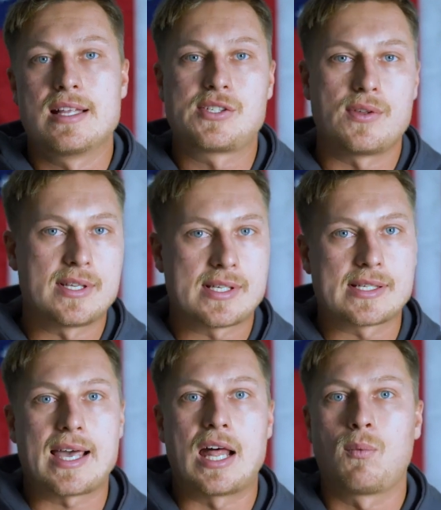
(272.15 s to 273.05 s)
And so this
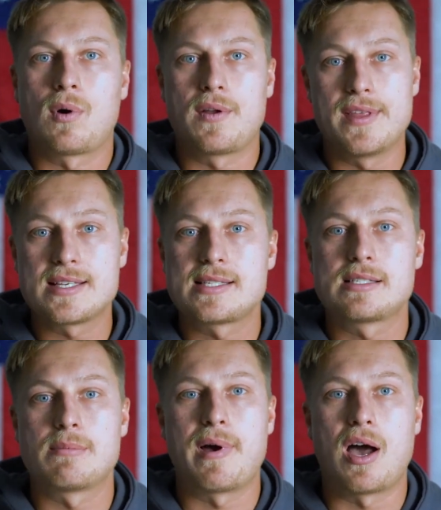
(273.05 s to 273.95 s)
is kind of where this
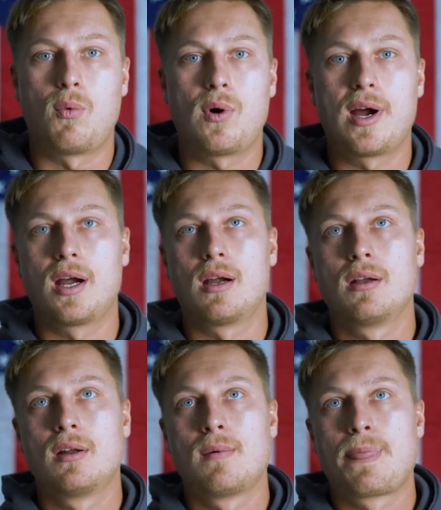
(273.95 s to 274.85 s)
is about, where